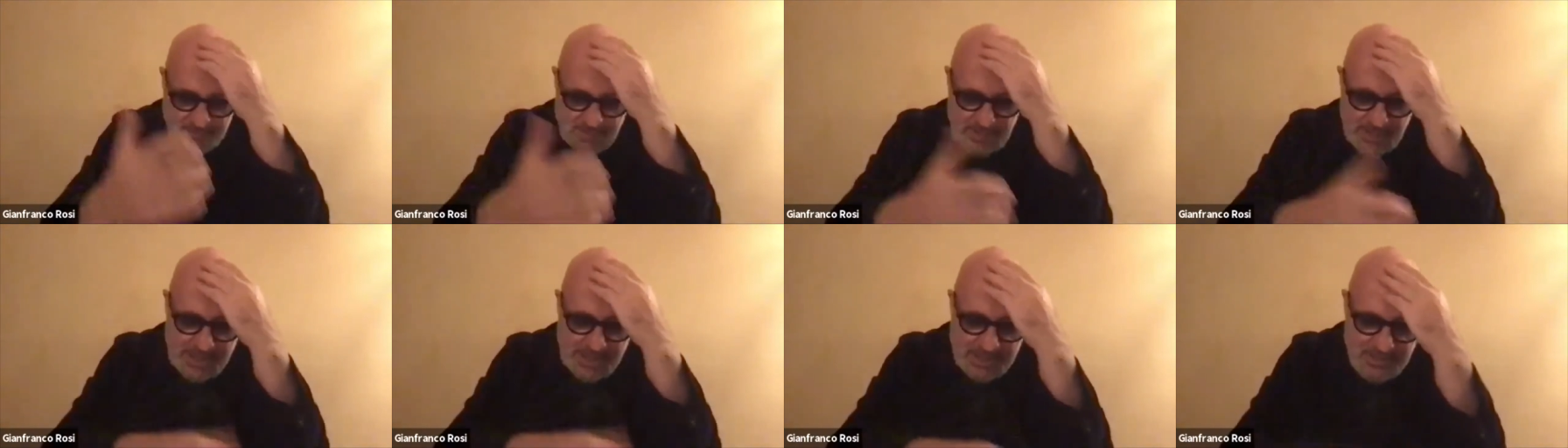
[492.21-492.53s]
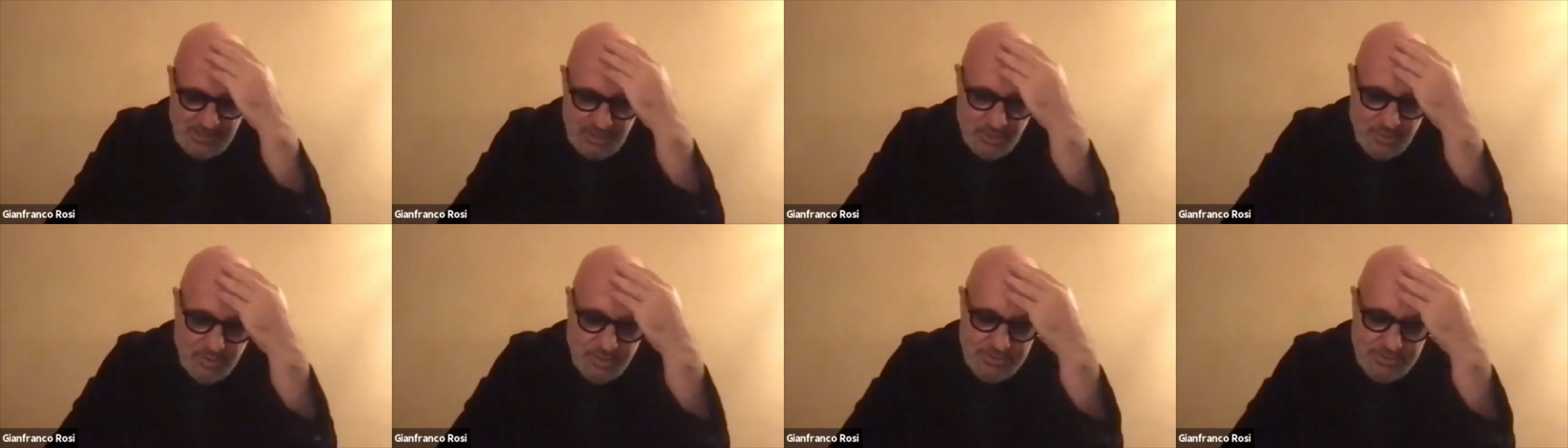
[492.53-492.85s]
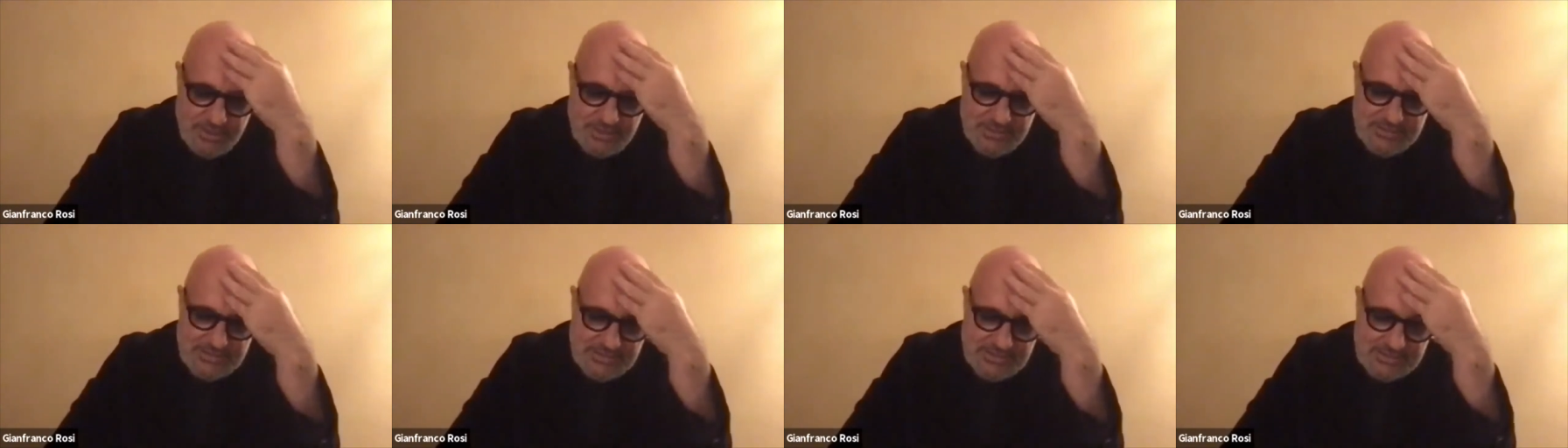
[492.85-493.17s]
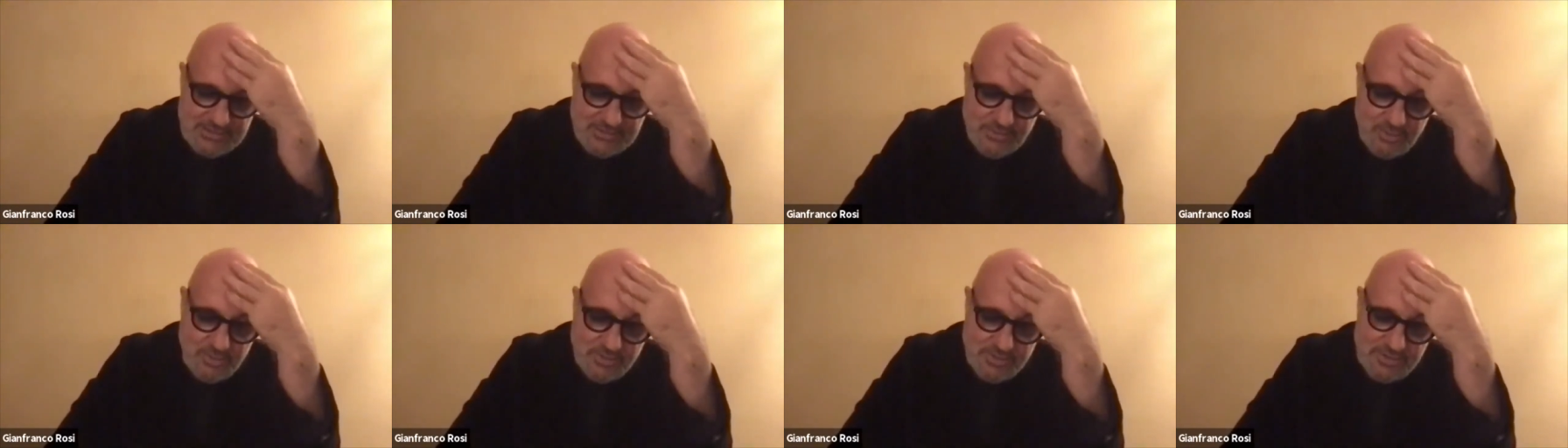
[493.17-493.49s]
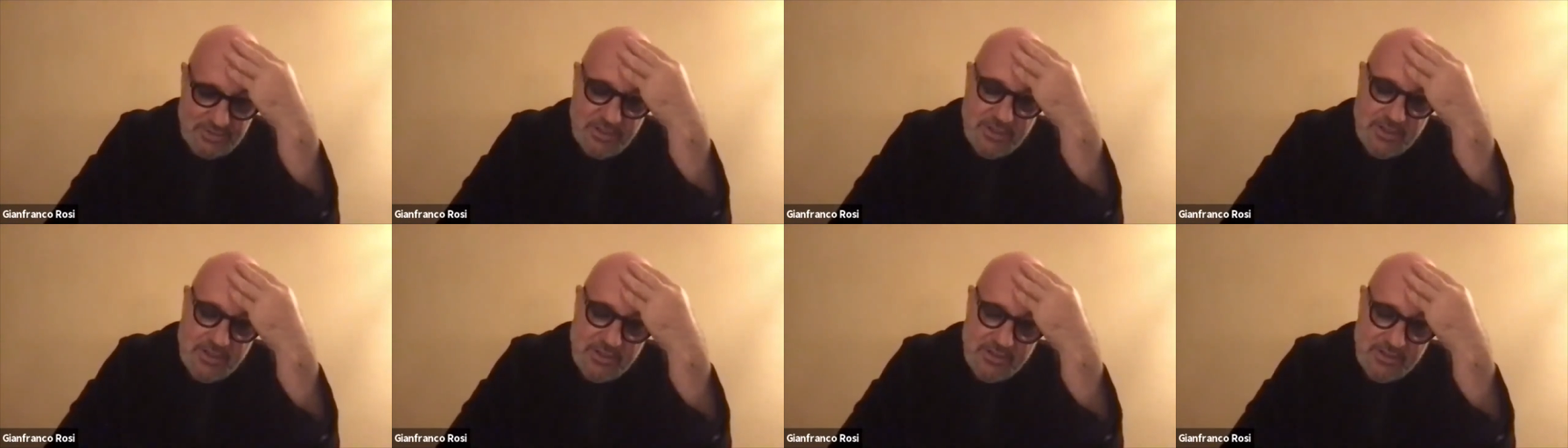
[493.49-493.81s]
I knew that this was
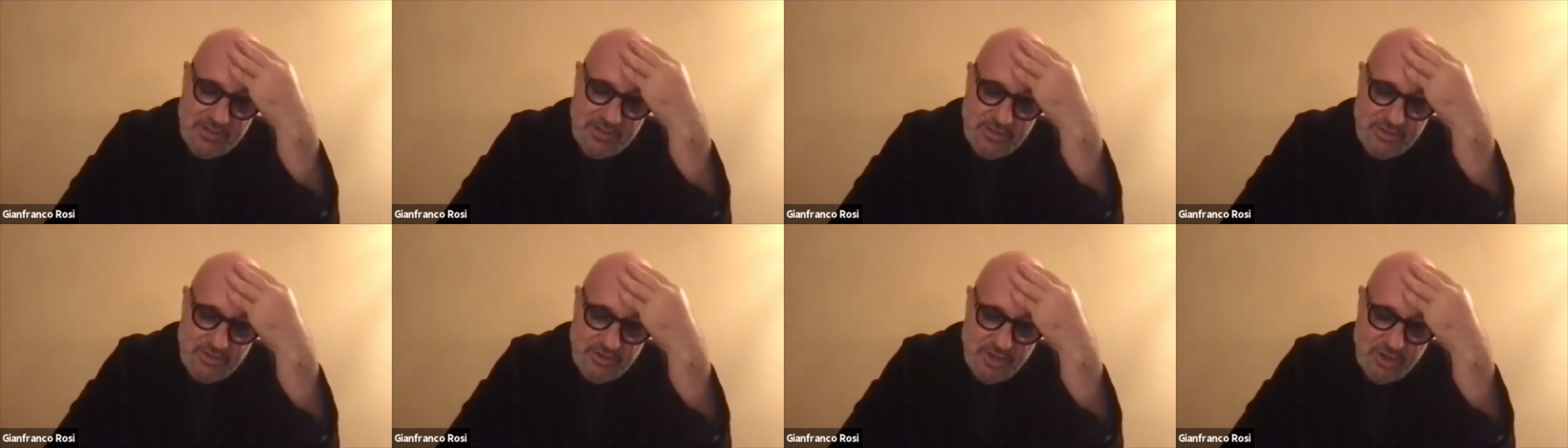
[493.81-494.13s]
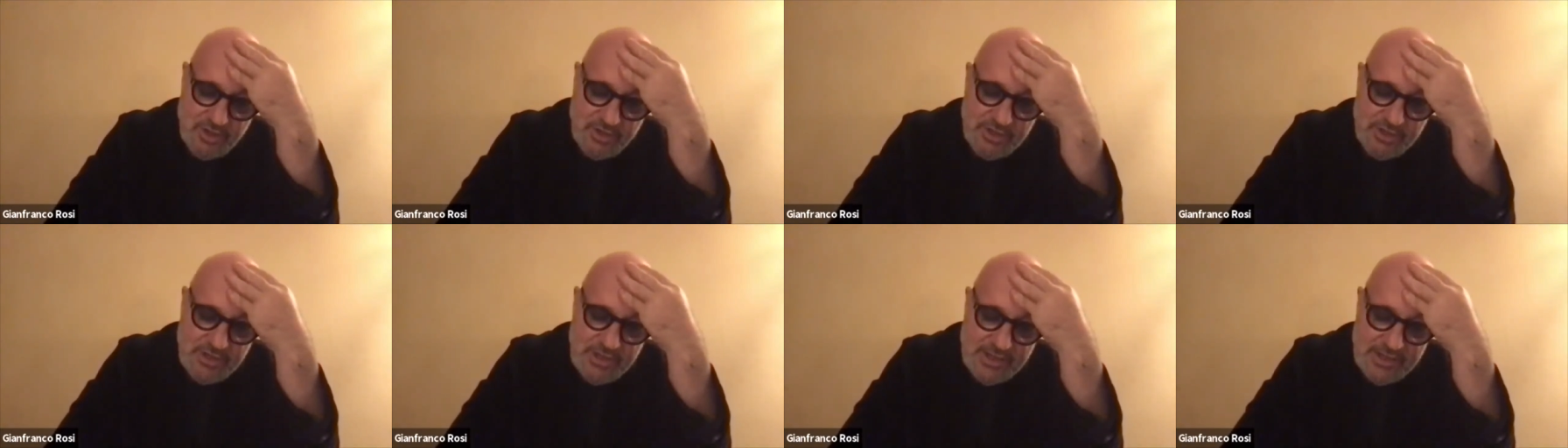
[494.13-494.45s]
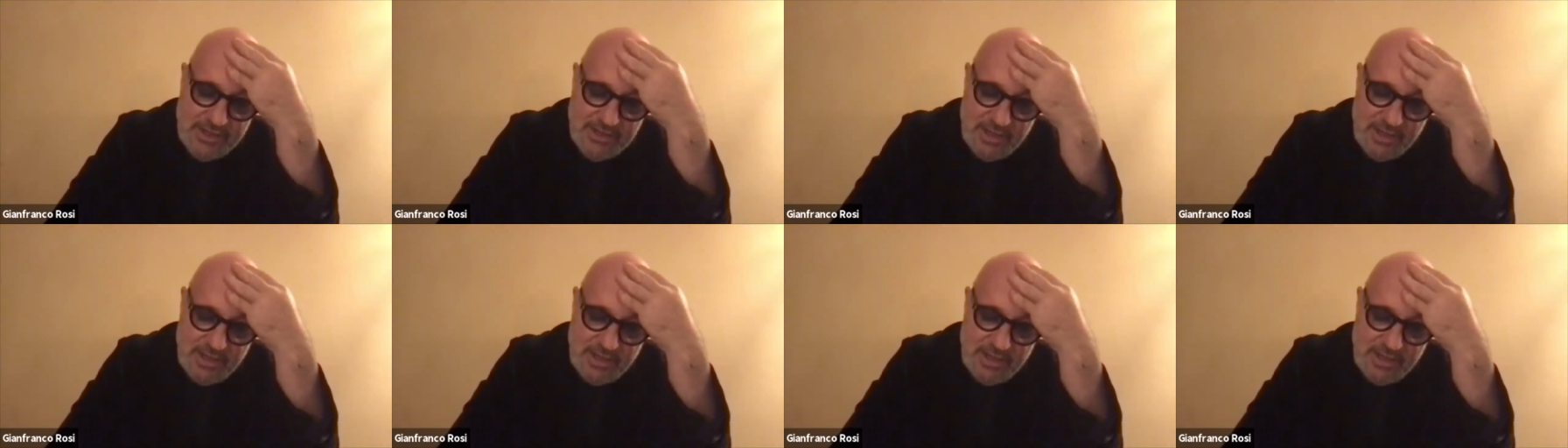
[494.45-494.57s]
the journey.